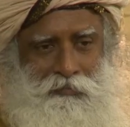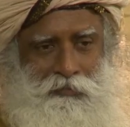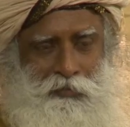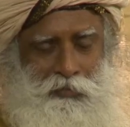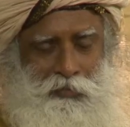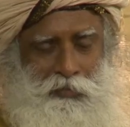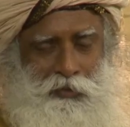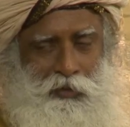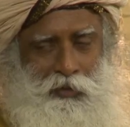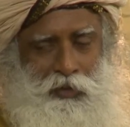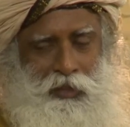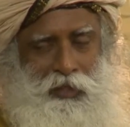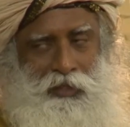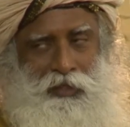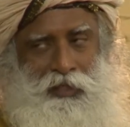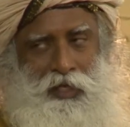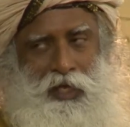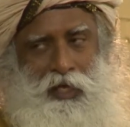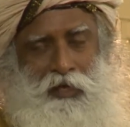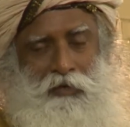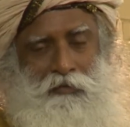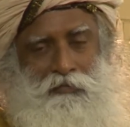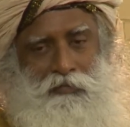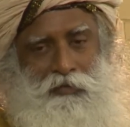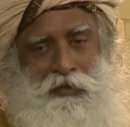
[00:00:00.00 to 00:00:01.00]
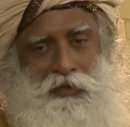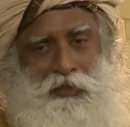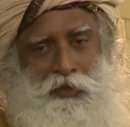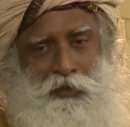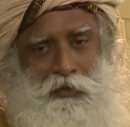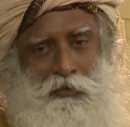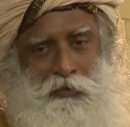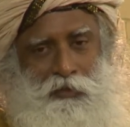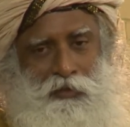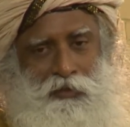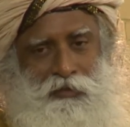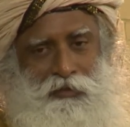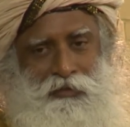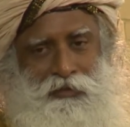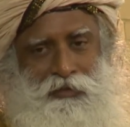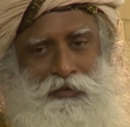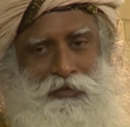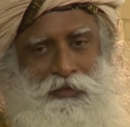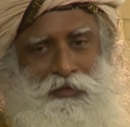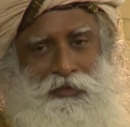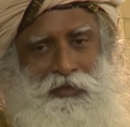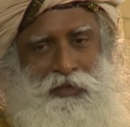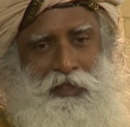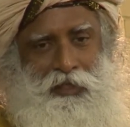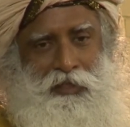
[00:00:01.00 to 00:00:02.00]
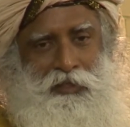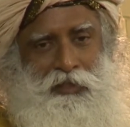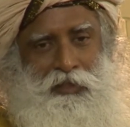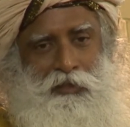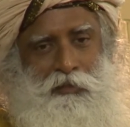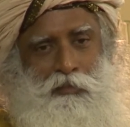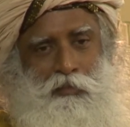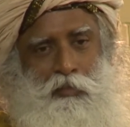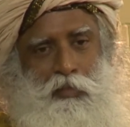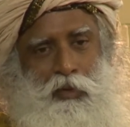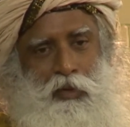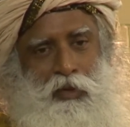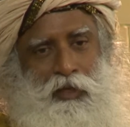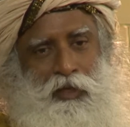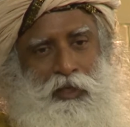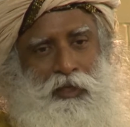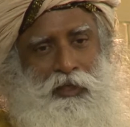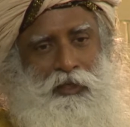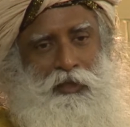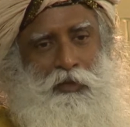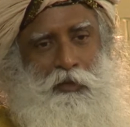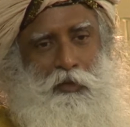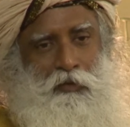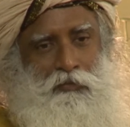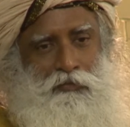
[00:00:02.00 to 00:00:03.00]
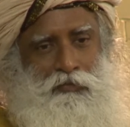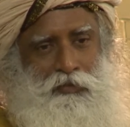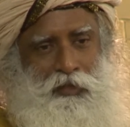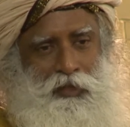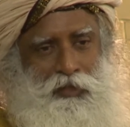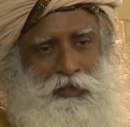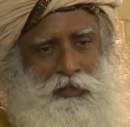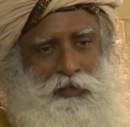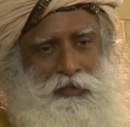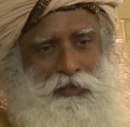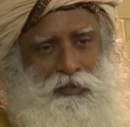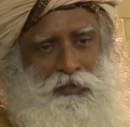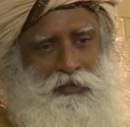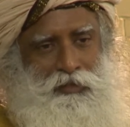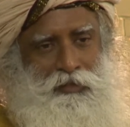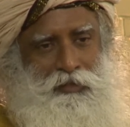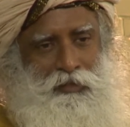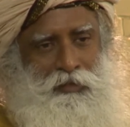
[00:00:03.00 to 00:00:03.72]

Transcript: So the entire festival is symbolic of this,